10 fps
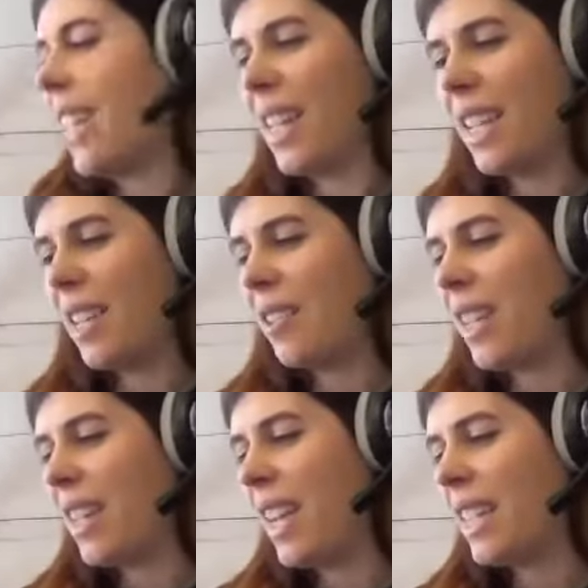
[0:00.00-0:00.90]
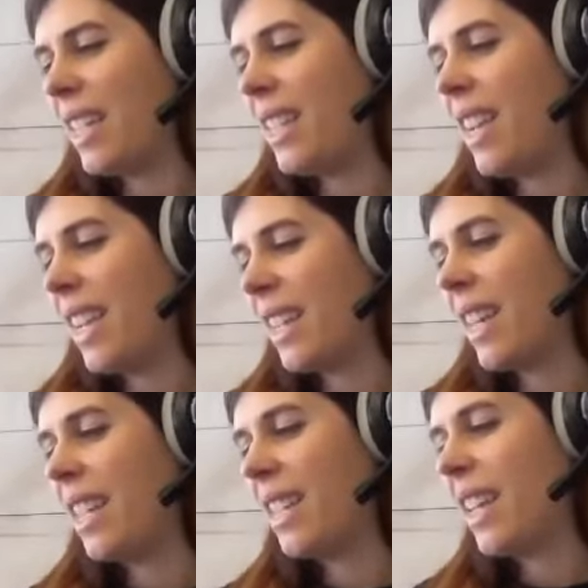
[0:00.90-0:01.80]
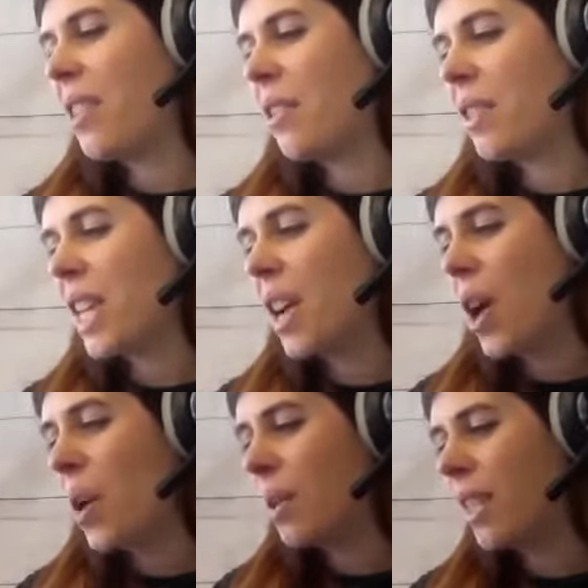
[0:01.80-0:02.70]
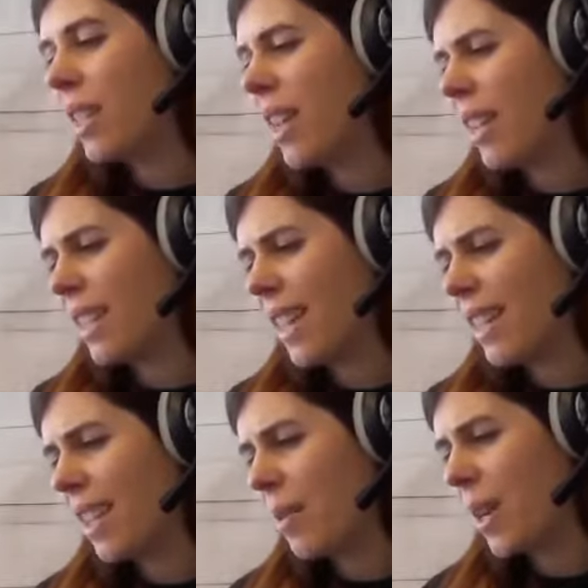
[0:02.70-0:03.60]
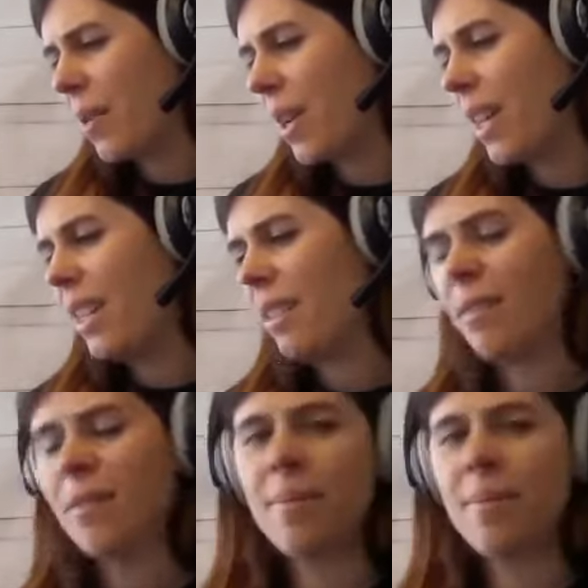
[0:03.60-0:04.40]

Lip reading: Got to get rid of that 6. That said 3:06. That's not what I wanted.